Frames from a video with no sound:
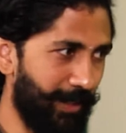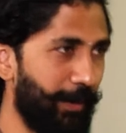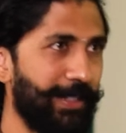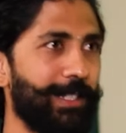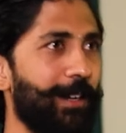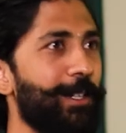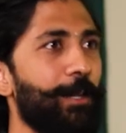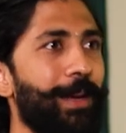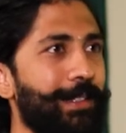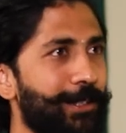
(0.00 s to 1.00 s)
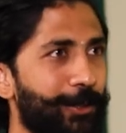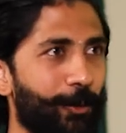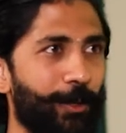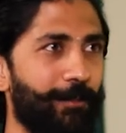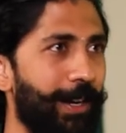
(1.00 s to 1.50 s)
we started a pet
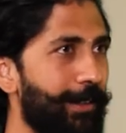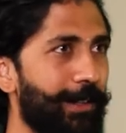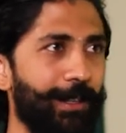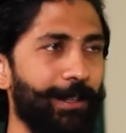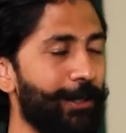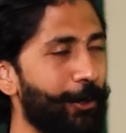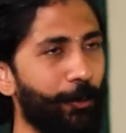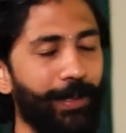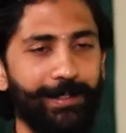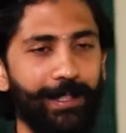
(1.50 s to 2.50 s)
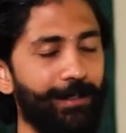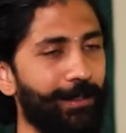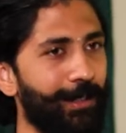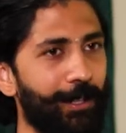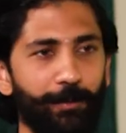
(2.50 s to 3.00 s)
store, a vet clinic, a grooming
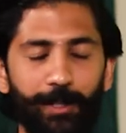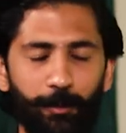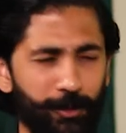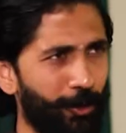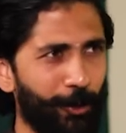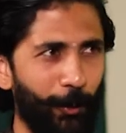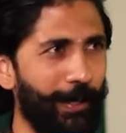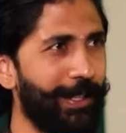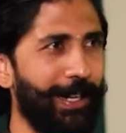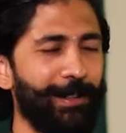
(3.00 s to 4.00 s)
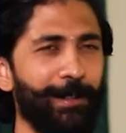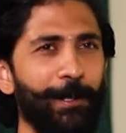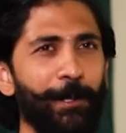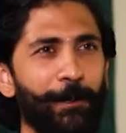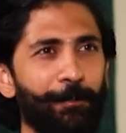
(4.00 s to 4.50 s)
center, and it was all growing great.
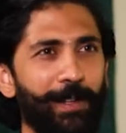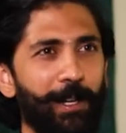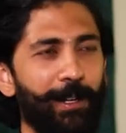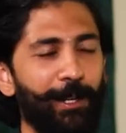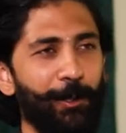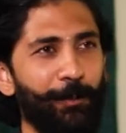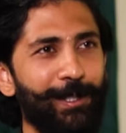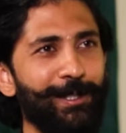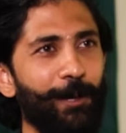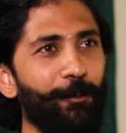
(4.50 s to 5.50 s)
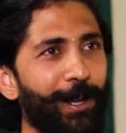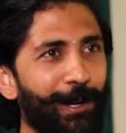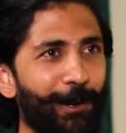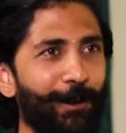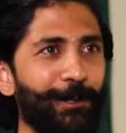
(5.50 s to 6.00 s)
But somewhere
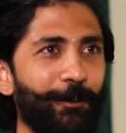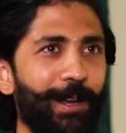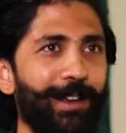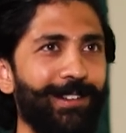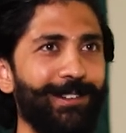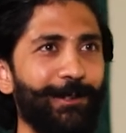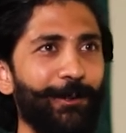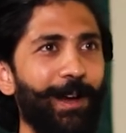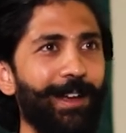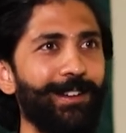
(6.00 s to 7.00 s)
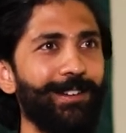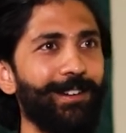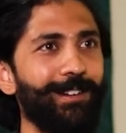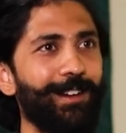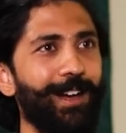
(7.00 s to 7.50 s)
along the way, you know,
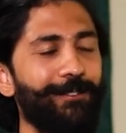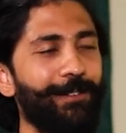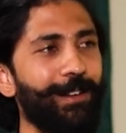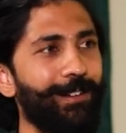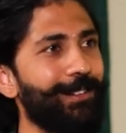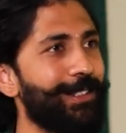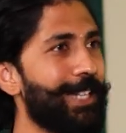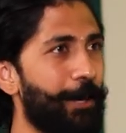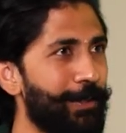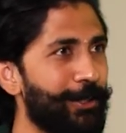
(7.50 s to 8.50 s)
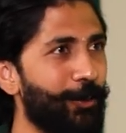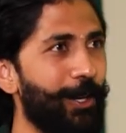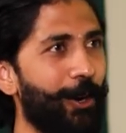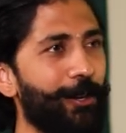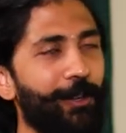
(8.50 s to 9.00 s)
I feel this happens to a
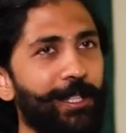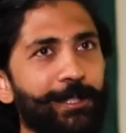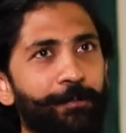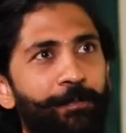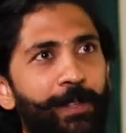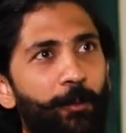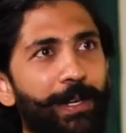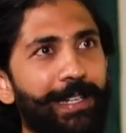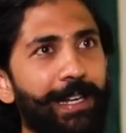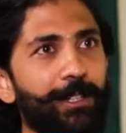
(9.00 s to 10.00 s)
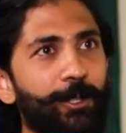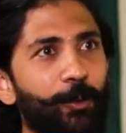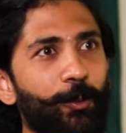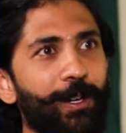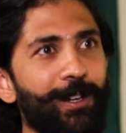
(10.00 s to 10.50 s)
lot of us. We tend
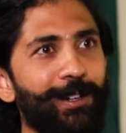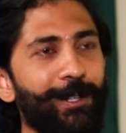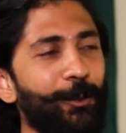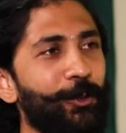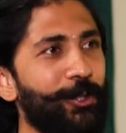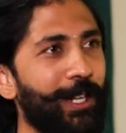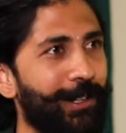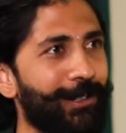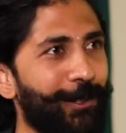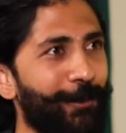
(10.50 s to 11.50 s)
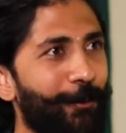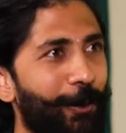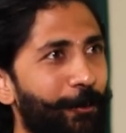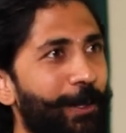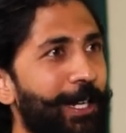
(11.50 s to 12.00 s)
to lose track of
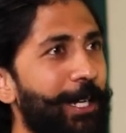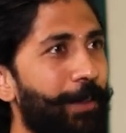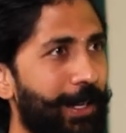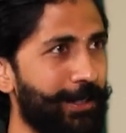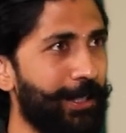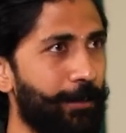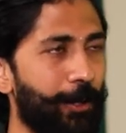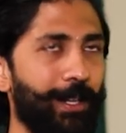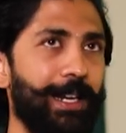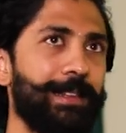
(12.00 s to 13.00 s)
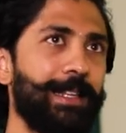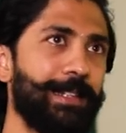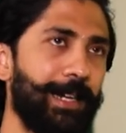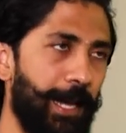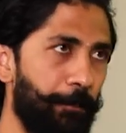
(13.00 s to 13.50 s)
what we're really passionate about. And I think
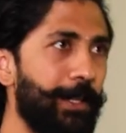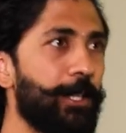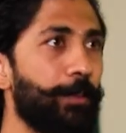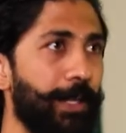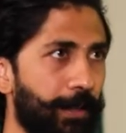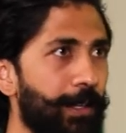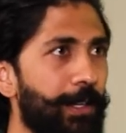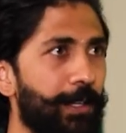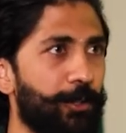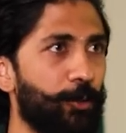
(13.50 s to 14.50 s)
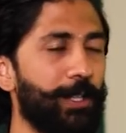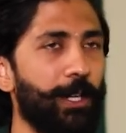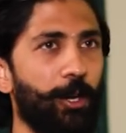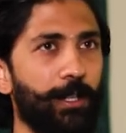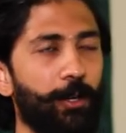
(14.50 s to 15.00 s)
that happened to me through the
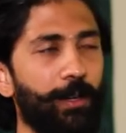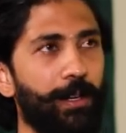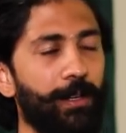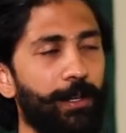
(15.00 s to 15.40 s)
lockdown.